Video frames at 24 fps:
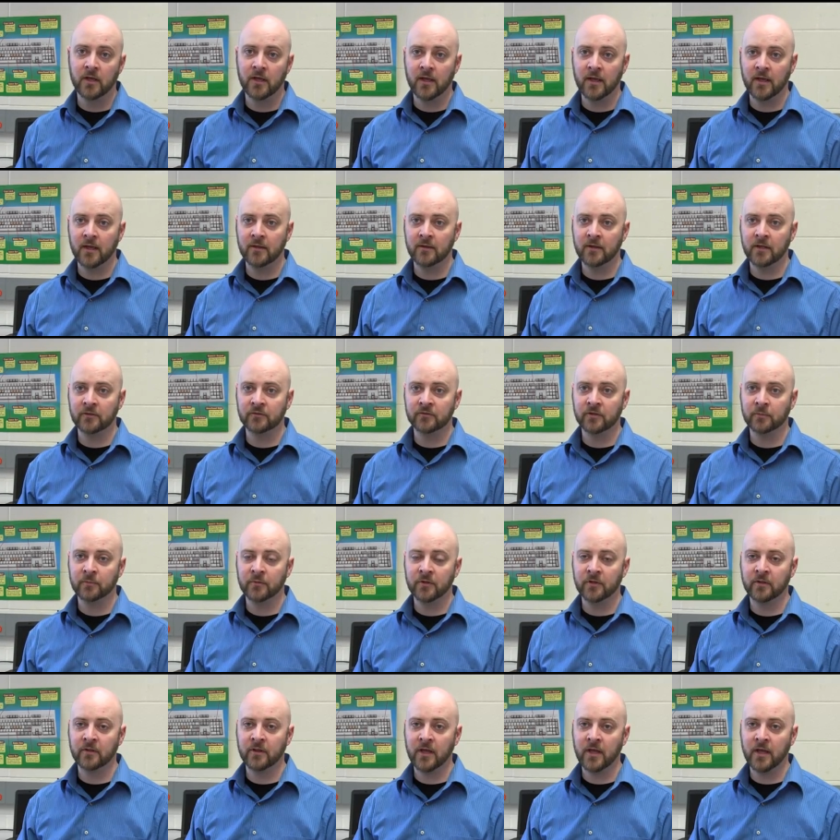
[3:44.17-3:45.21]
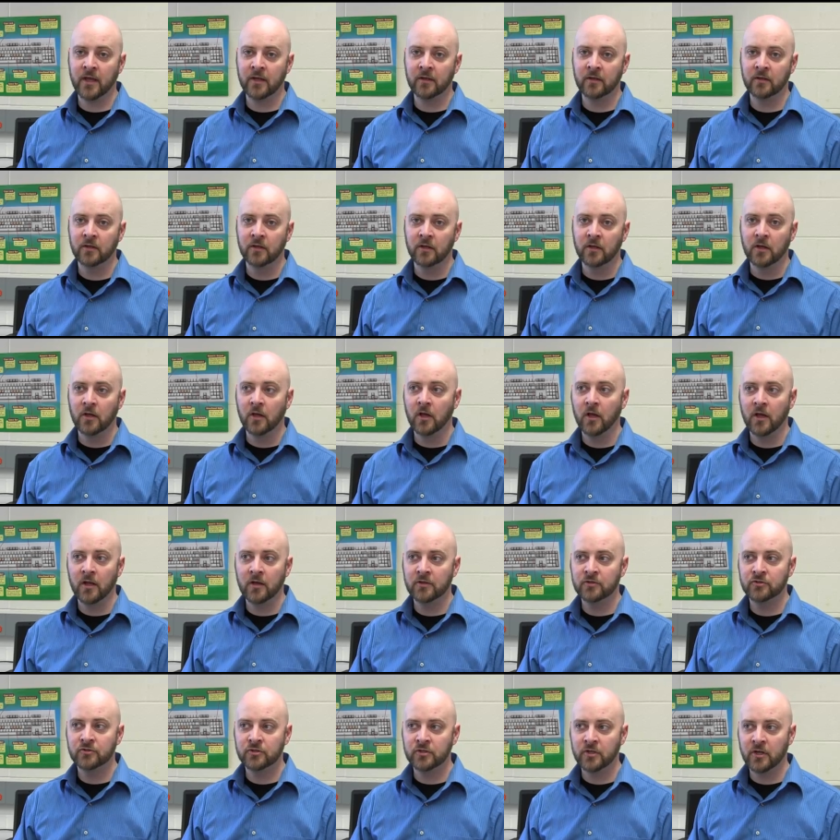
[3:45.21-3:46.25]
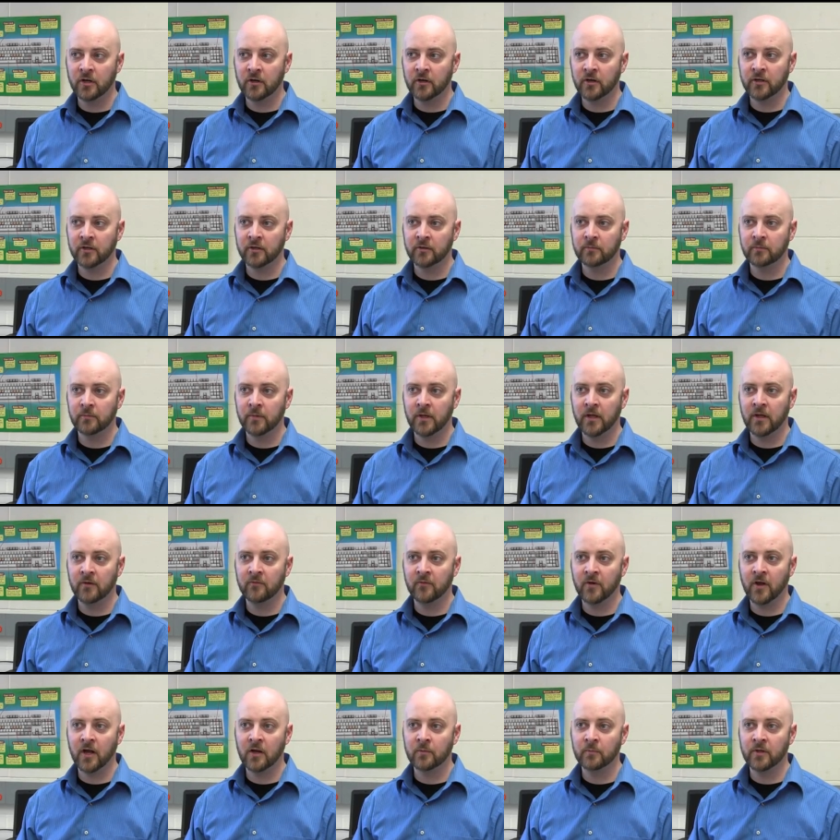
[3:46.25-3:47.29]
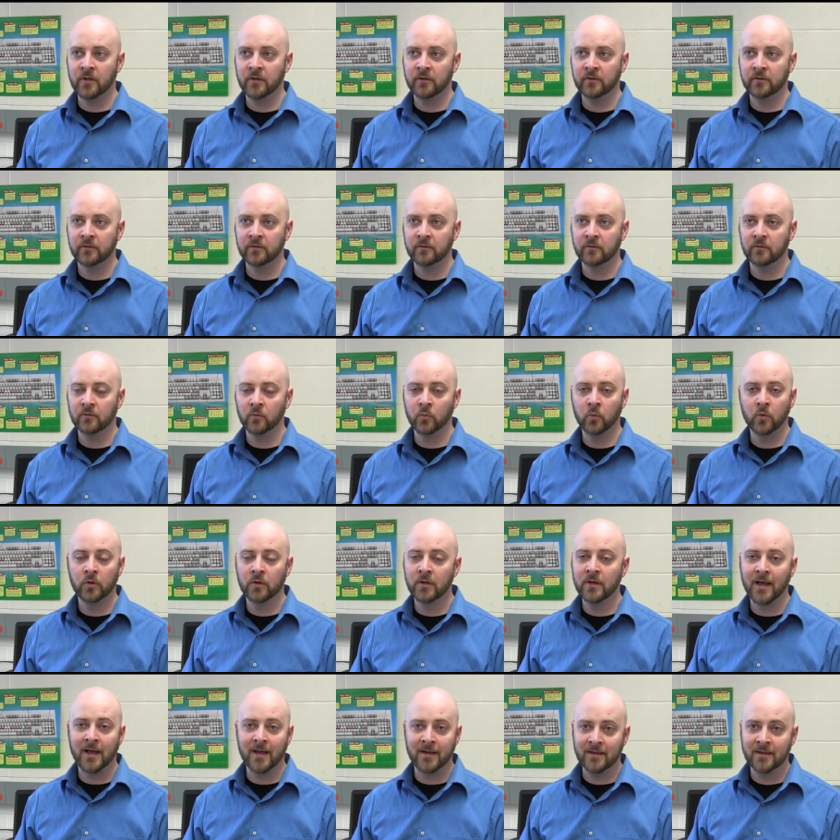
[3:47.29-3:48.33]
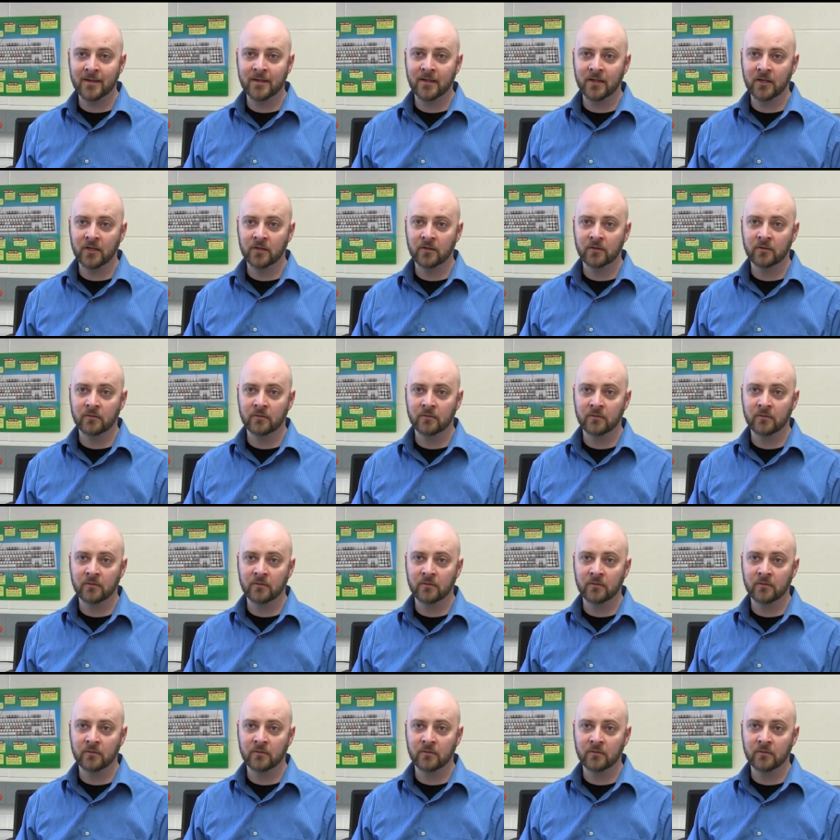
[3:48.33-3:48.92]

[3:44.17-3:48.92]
and that's something that in a generic environment would not need.